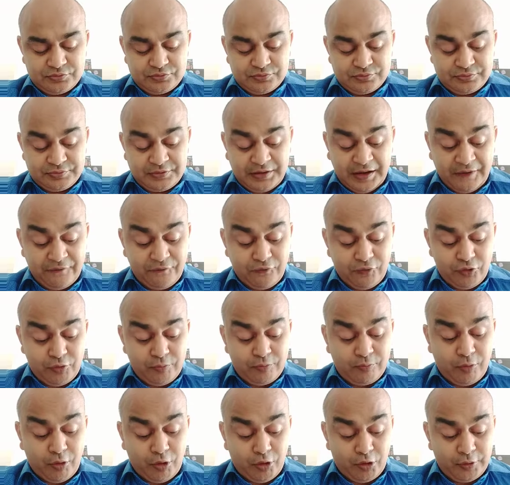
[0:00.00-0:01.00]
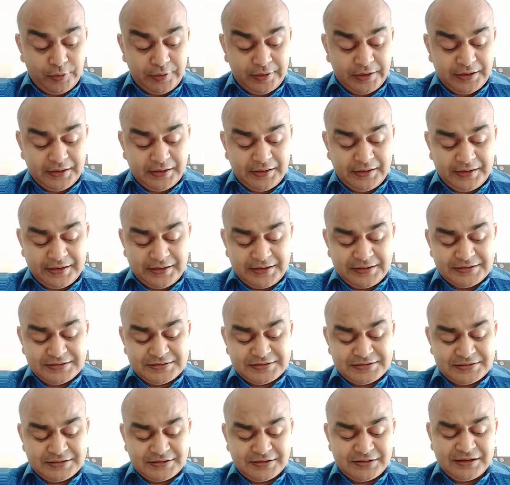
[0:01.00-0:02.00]
Therefore, borrowing
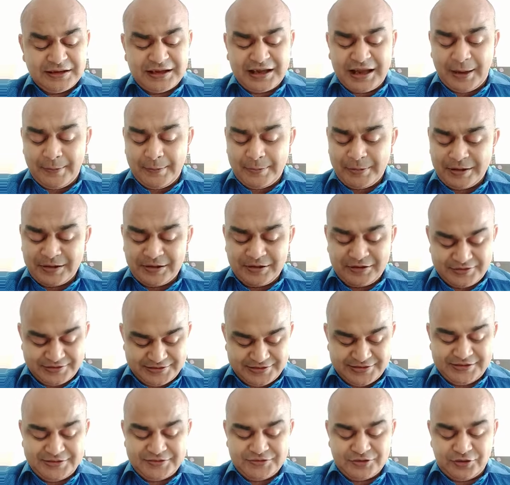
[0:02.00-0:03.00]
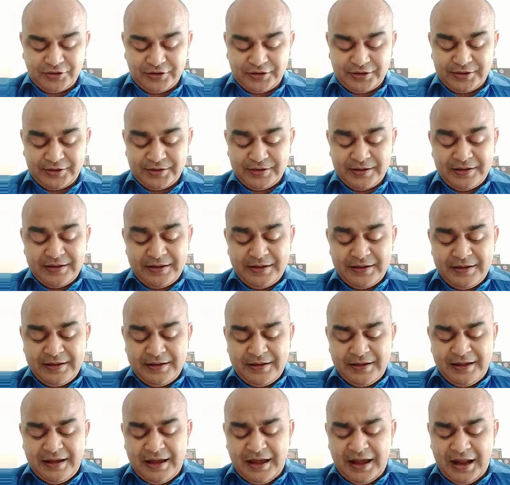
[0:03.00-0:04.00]
is a capital receipt,
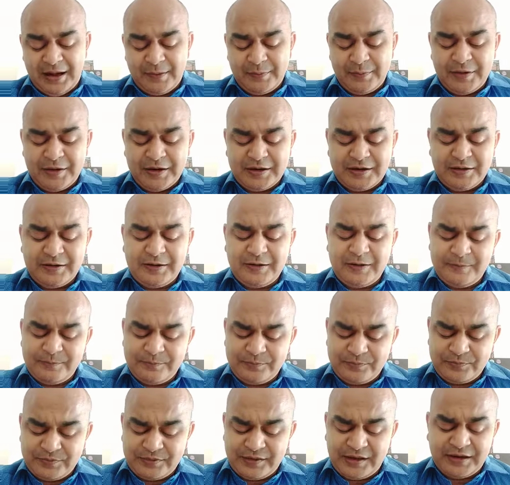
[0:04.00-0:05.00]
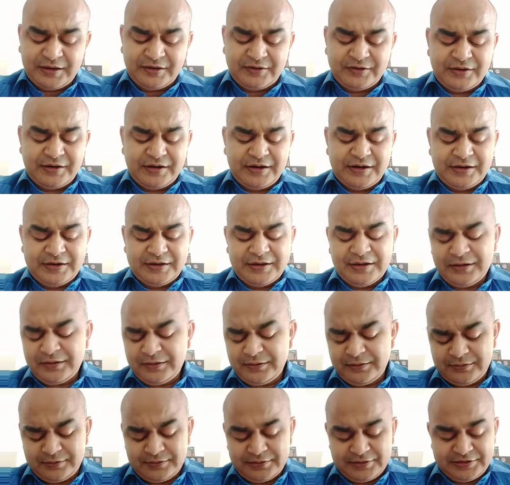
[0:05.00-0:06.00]
albeit a debt
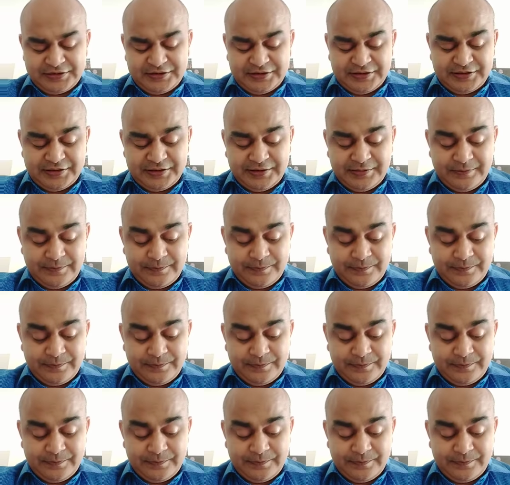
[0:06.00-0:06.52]
creating receipt.